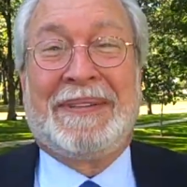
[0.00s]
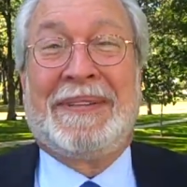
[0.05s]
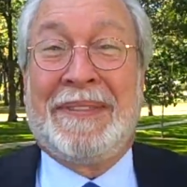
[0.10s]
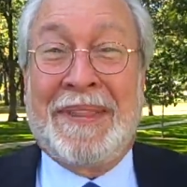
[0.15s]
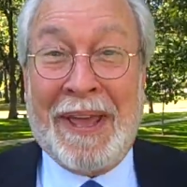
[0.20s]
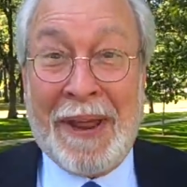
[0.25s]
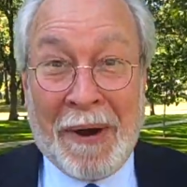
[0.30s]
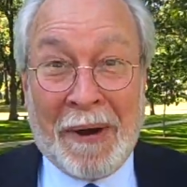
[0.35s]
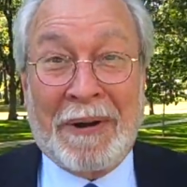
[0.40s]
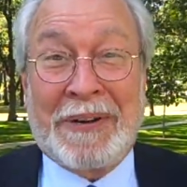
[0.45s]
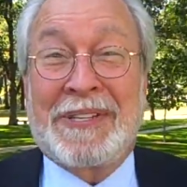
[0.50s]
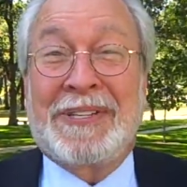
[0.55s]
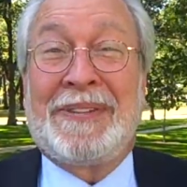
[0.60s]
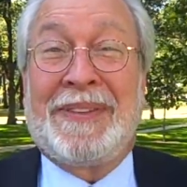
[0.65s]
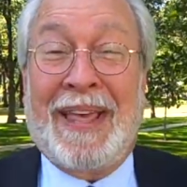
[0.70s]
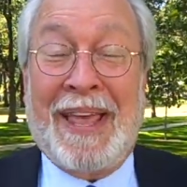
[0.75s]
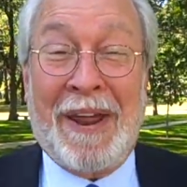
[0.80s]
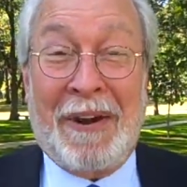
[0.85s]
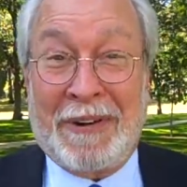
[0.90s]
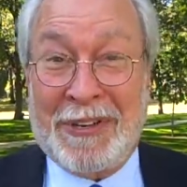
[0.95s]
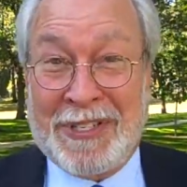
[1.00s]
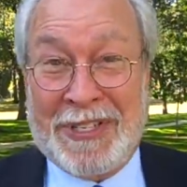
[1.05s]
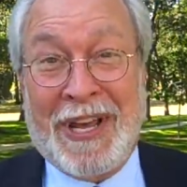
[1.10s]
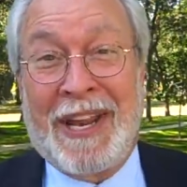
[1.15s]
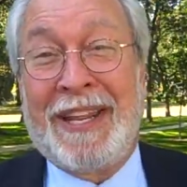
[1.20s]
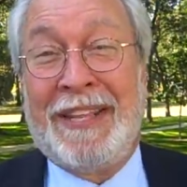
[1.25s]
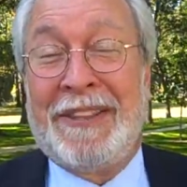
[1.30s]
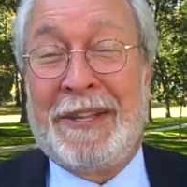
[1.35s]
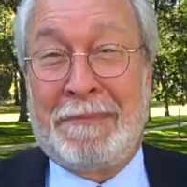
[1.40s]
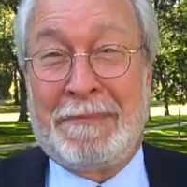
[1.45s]
They are
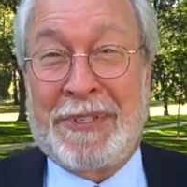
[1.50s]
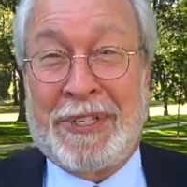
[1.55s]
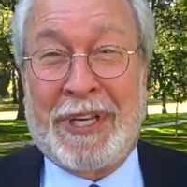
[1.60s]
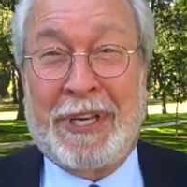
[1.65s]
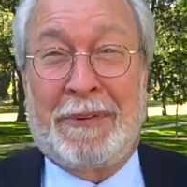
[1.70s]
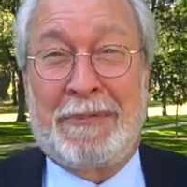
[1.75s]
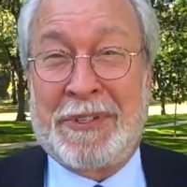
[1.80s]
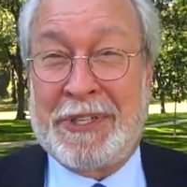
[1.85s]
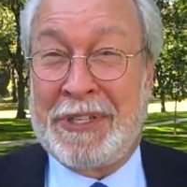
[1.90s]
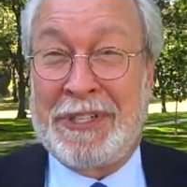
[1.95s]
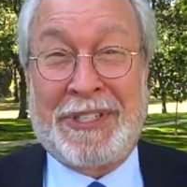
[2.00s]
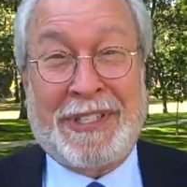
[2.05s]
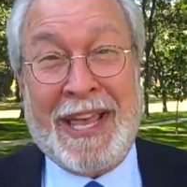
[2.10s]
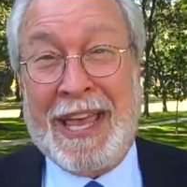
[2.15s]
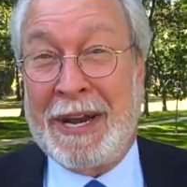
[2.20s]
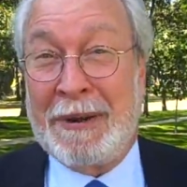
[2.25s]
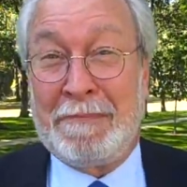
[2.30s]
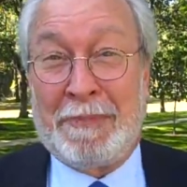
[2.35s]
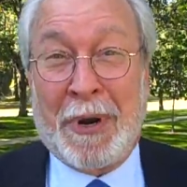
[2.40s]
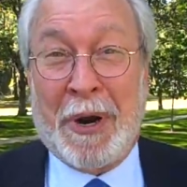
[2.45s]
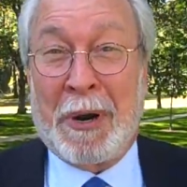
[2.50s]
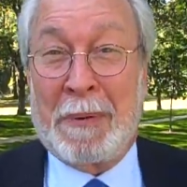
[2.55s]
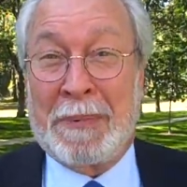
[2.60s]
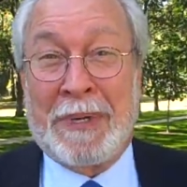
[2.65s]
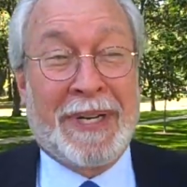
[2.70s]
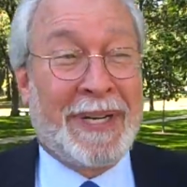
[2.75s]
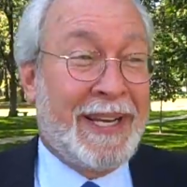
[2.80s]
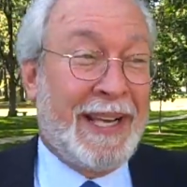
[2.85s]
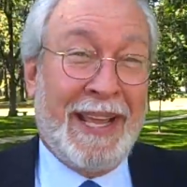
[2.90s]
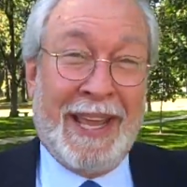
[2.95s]
sunning themselves in Santa
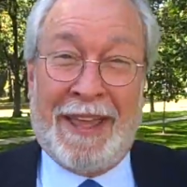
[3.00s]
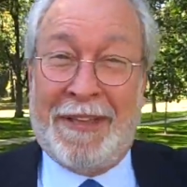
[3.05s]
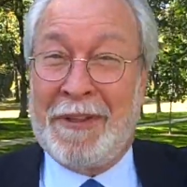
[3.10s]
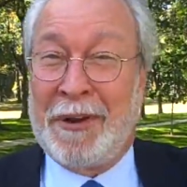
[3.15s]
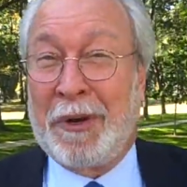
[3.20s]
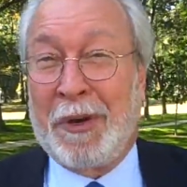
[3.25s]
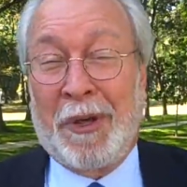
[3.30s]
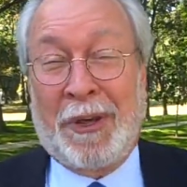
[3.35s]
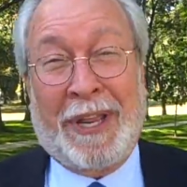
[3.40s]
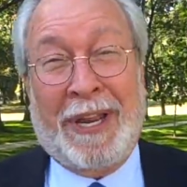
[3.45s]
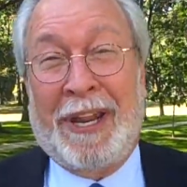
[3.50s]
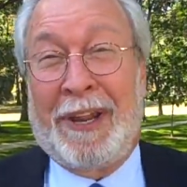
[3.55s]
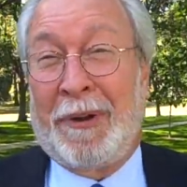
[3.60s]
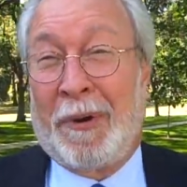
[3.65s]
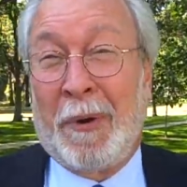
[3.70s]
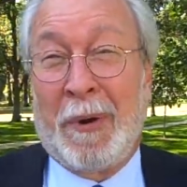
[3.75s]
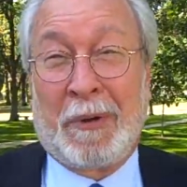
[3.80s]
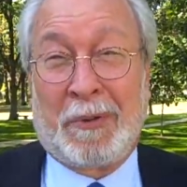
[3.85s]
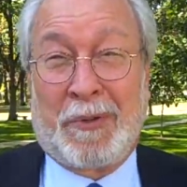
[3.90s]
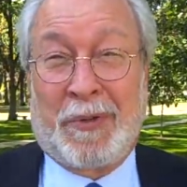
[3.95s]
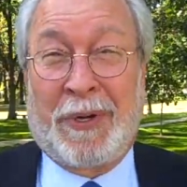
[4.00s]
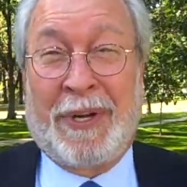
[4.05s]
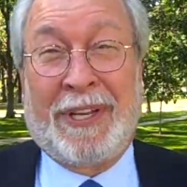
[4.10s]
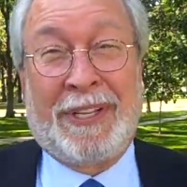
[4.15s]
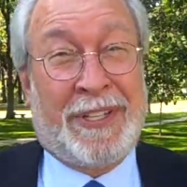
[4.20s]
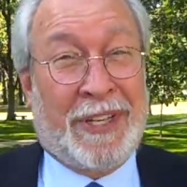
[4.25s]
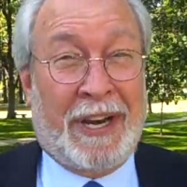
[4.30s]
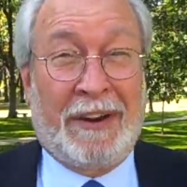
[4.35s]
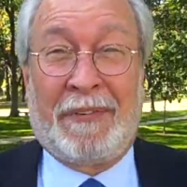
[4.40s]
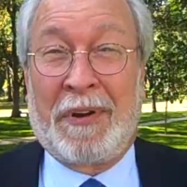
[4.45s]
Barbara, and they're looking at oil
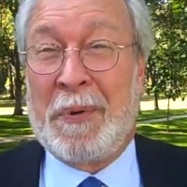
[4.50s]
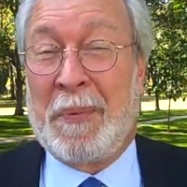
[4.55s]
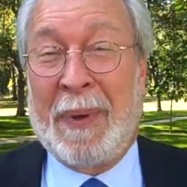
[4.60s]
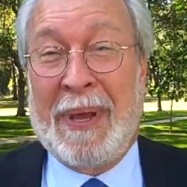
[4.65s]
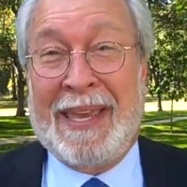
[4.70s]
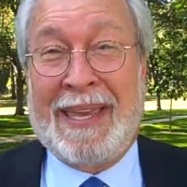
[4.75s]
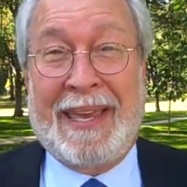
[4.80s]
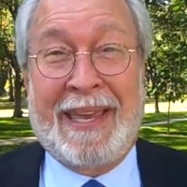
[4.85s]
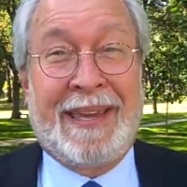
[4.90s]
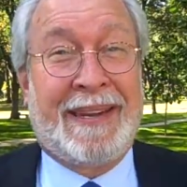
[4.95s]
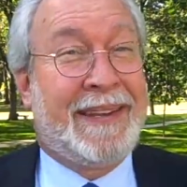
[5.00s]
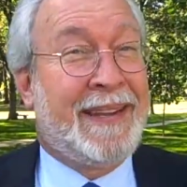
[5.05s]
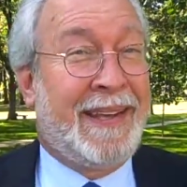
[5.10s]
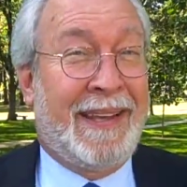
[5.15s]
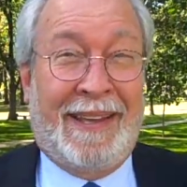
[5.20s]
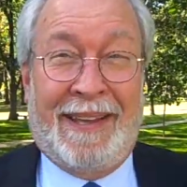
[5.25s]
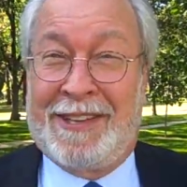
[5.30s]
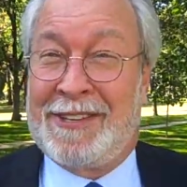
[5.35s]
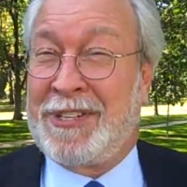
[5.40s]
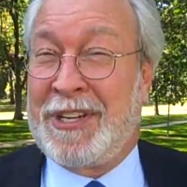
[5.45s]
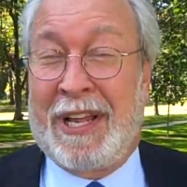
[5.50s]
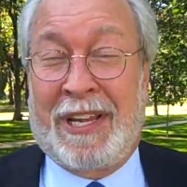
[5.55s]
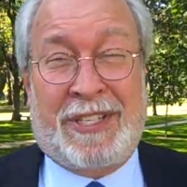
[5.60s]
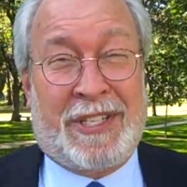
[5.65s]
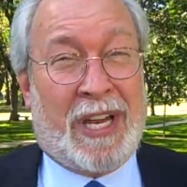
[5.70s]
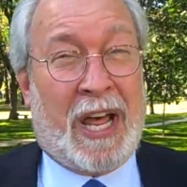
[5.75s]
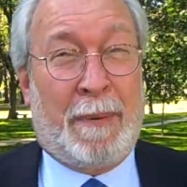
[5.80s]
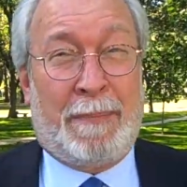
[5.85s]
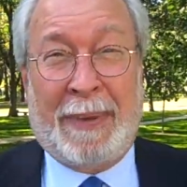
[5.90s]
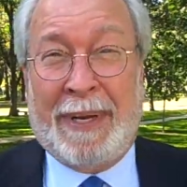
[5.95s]
rigs every weekend, and it's not
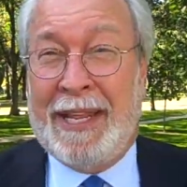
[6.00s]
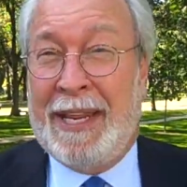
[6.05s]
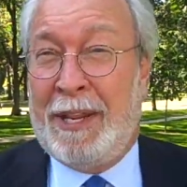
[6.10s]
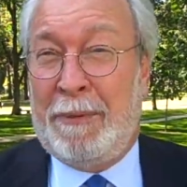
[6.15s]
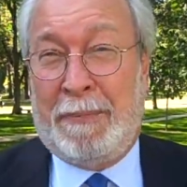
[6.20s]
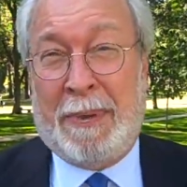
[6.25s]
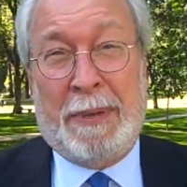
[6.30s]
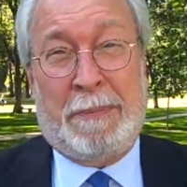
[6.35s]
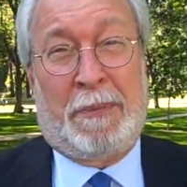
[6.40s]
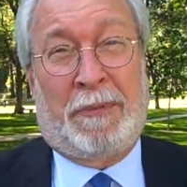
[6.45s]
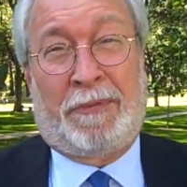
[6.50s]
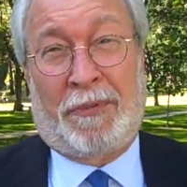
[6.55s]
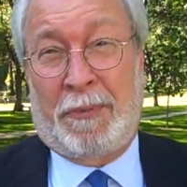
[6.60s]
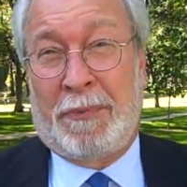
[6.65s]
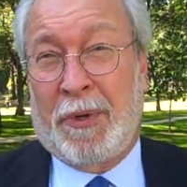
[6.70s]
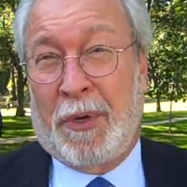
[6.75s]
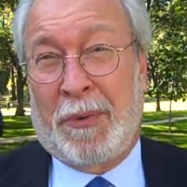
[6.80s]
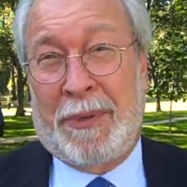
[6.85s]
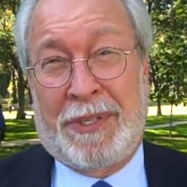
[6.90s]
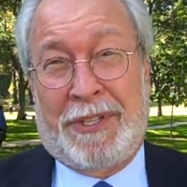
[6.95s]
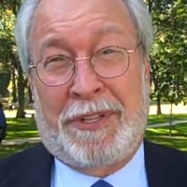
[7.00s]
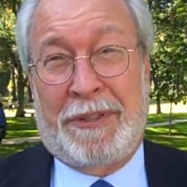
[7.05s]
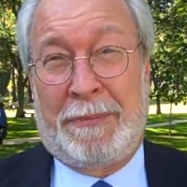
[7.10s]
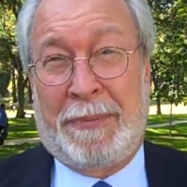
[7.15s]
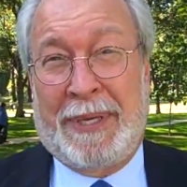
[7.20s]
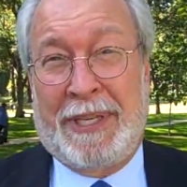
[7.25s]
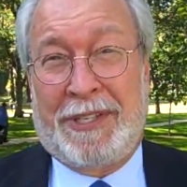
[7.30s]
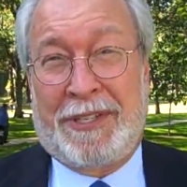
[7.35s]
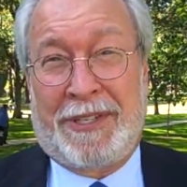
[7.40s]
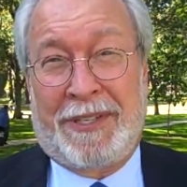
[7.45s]
stopping any people from going to
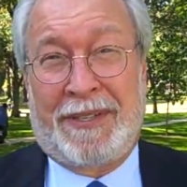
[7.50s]
the beach.